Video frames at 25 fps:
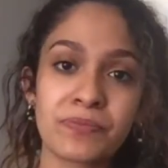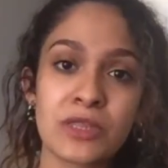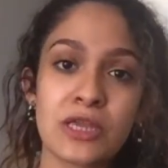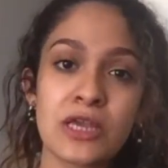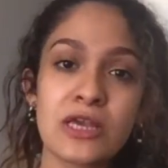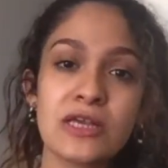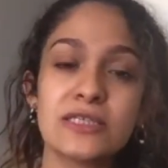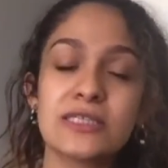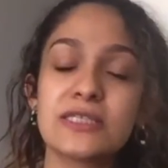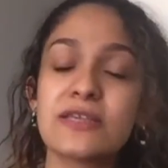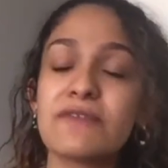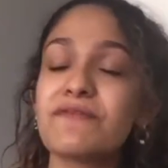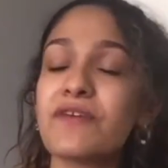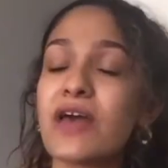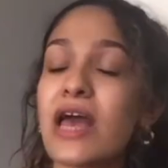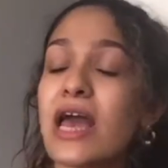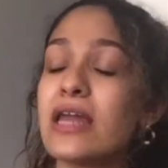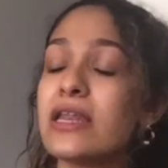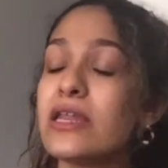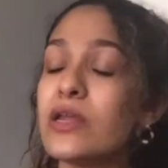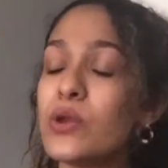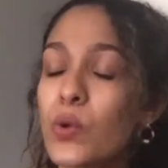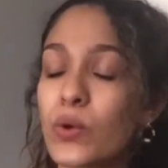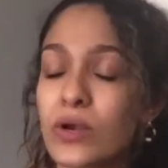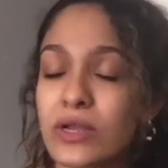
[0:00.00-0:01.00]
So for
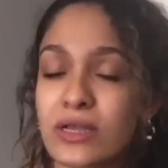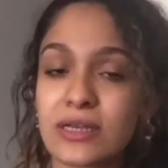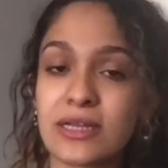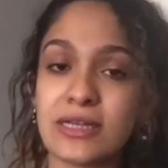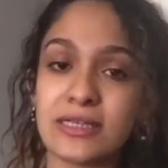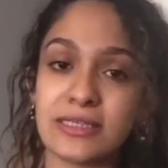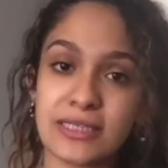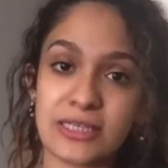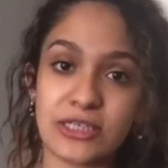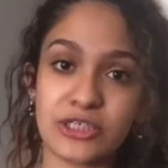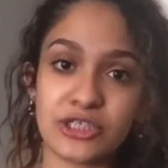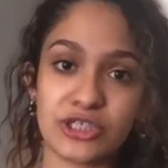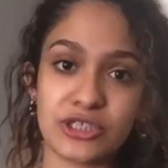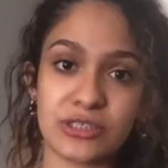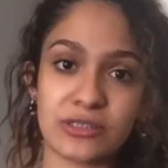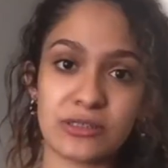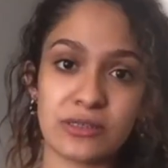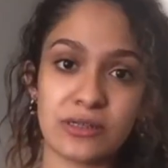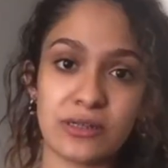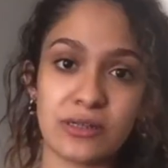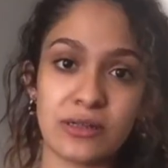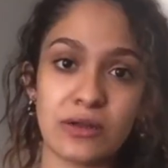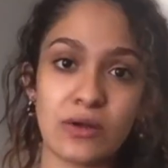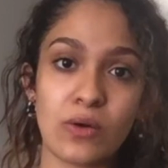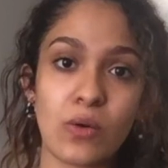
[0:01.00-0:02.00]
any organization
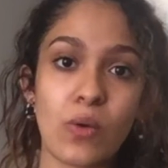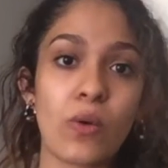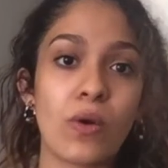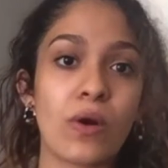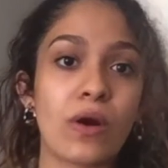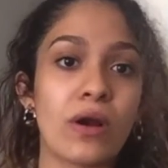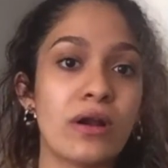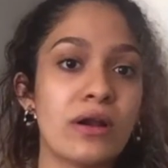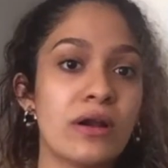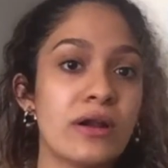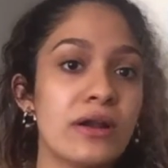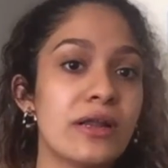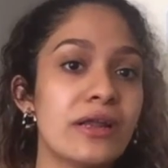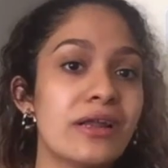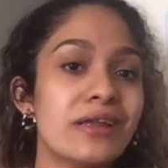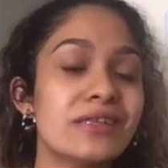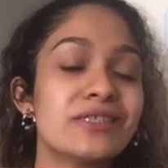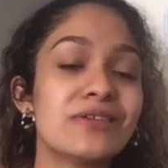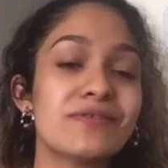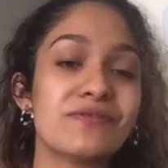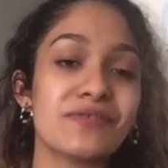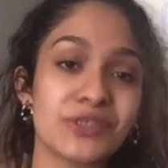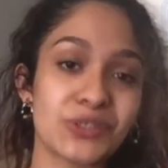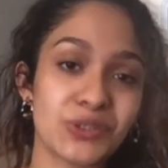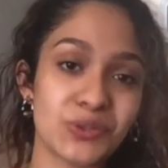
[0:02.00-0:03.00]
or
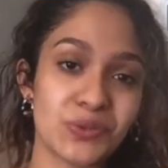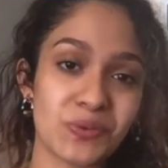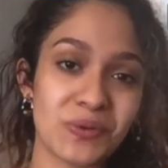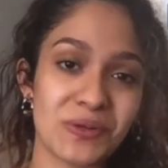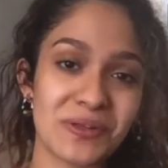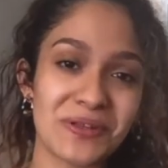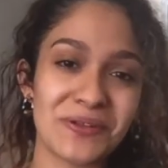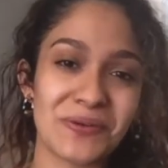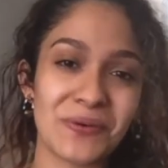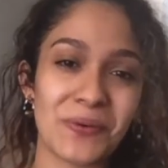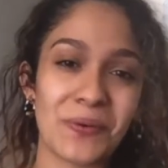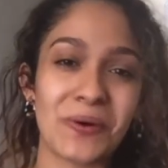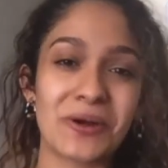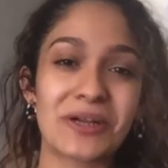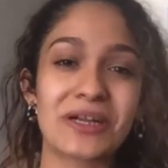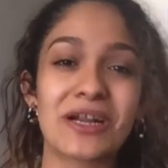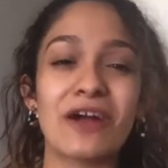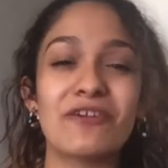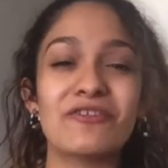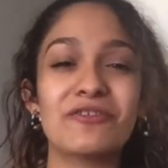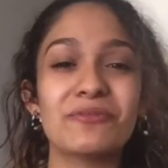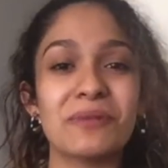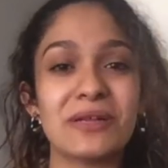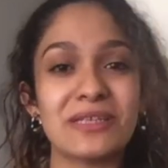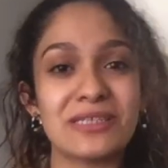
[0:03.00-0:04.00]
individual or
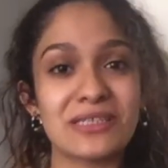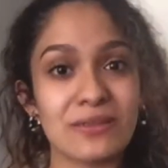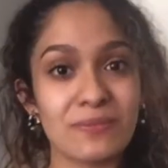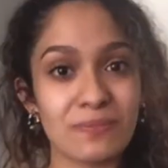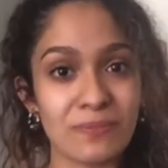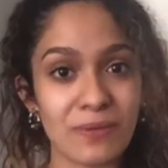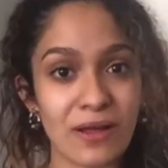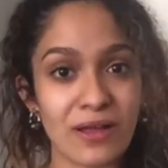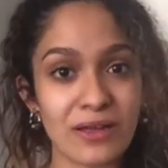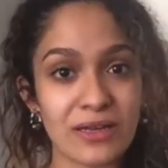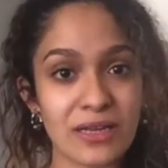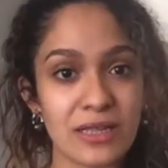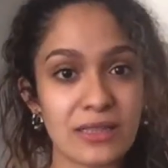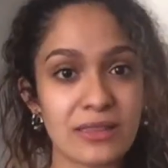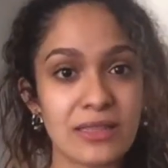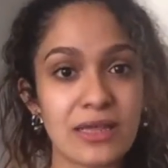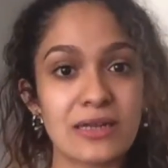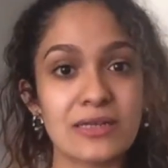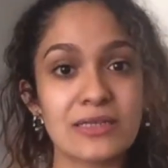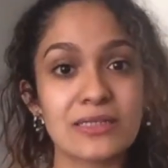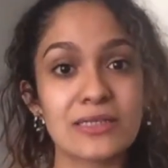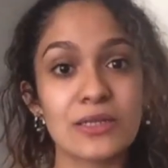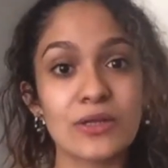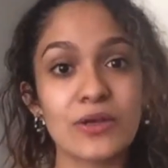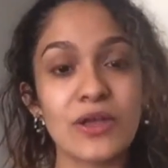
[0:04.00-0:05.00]
governmental body that
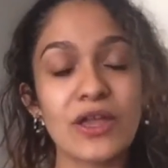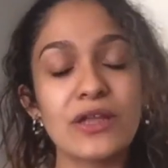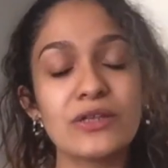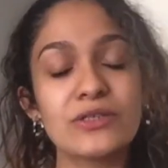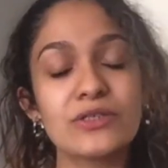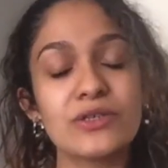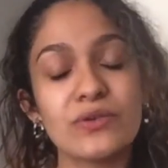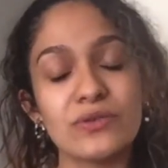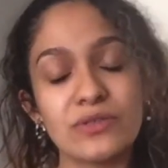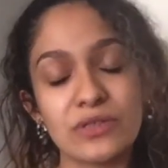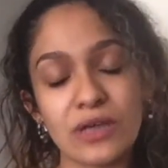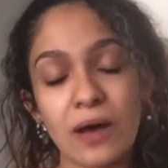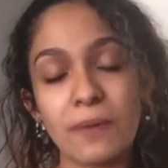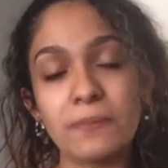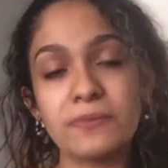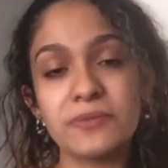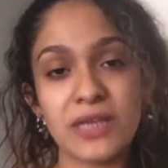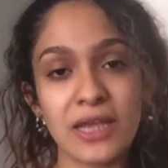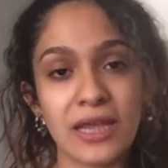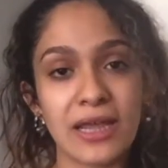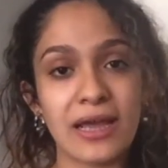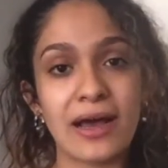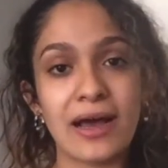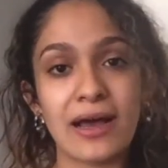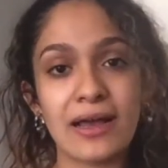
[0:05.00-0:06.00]
is looking to adopt
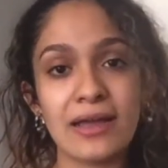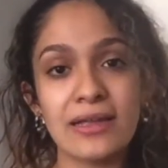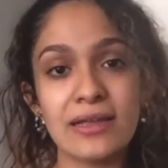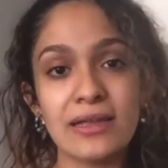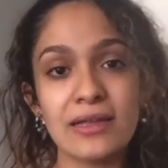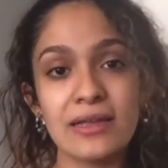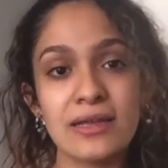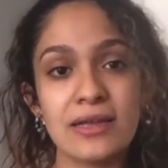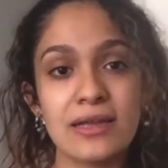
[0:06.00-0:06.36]
AI,